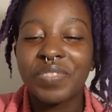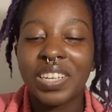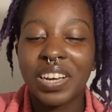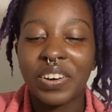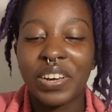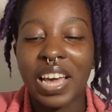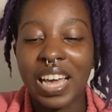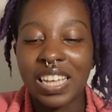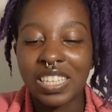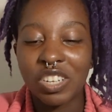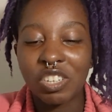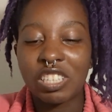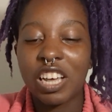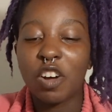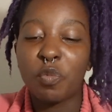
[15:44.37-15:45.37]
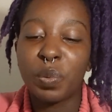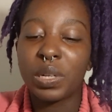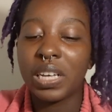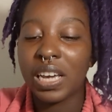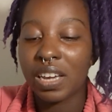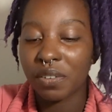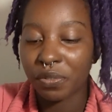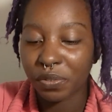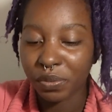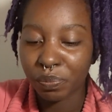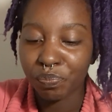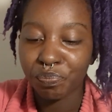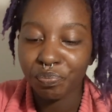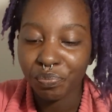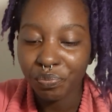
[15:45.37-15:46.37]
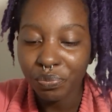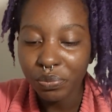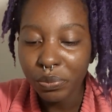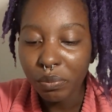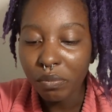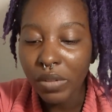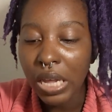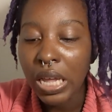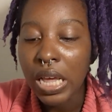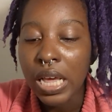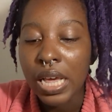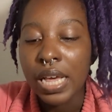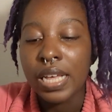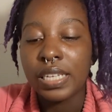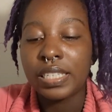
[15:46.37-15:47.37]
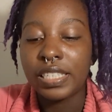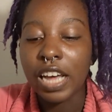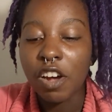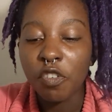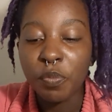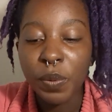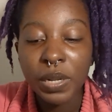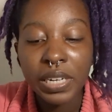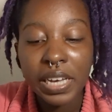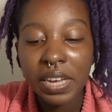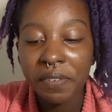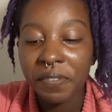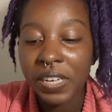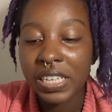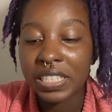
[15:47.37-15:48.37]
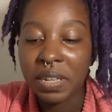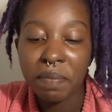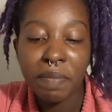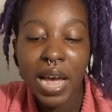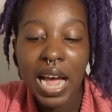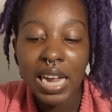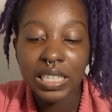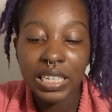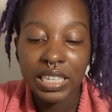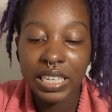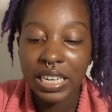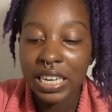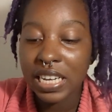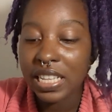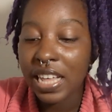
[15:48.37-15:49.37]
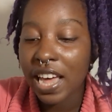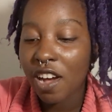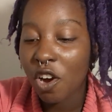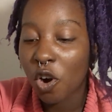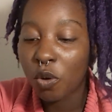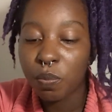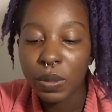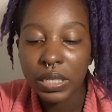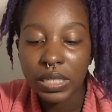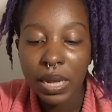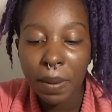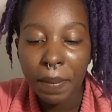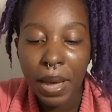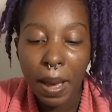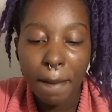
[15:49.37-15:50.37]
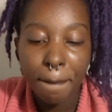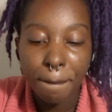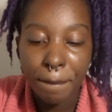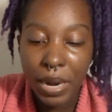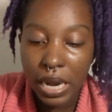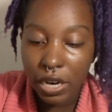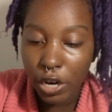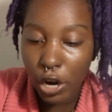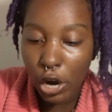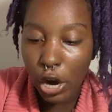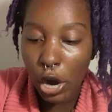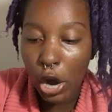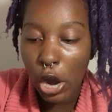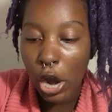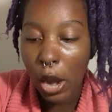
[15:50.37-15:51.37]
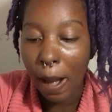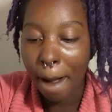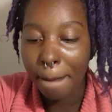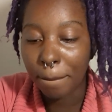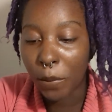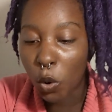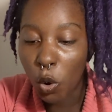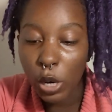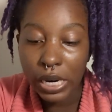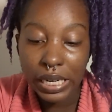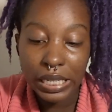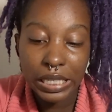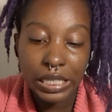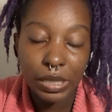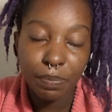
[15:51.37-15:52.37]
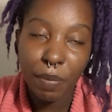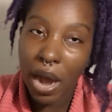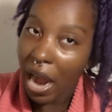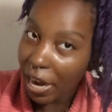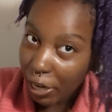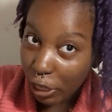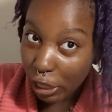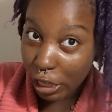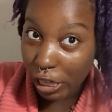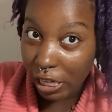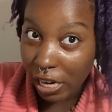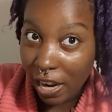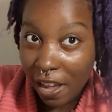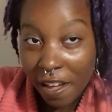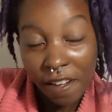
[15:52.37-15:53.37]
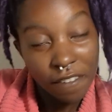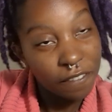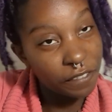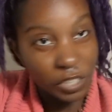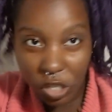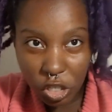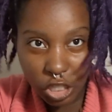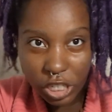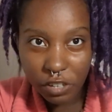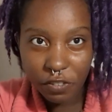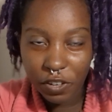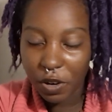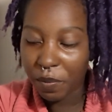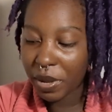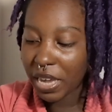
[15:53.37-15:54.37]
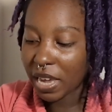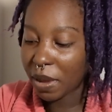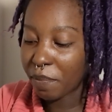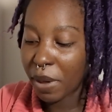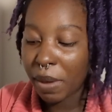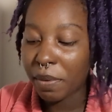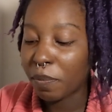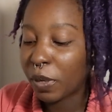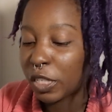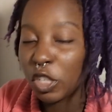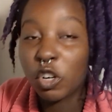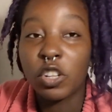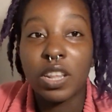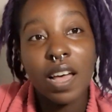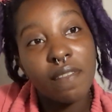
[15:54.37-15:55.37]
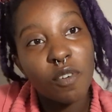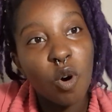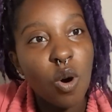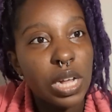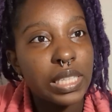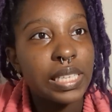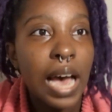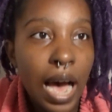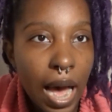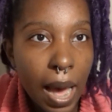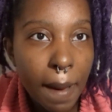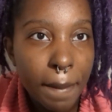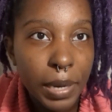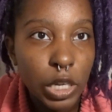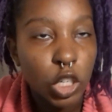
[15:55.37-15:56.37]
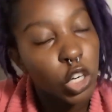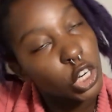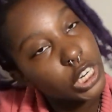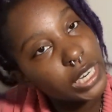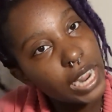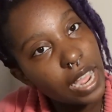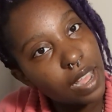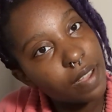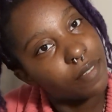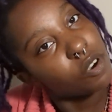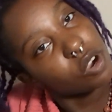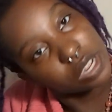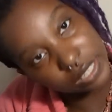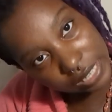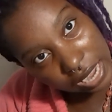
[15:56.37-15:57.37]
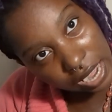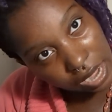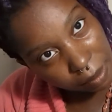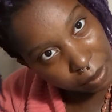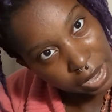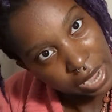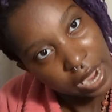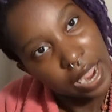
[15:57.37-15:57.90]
Okay, so self-belief. Self-belief is the magic key that opens up a better, more inspired future for me. Baby, put your love on top. Your love on top.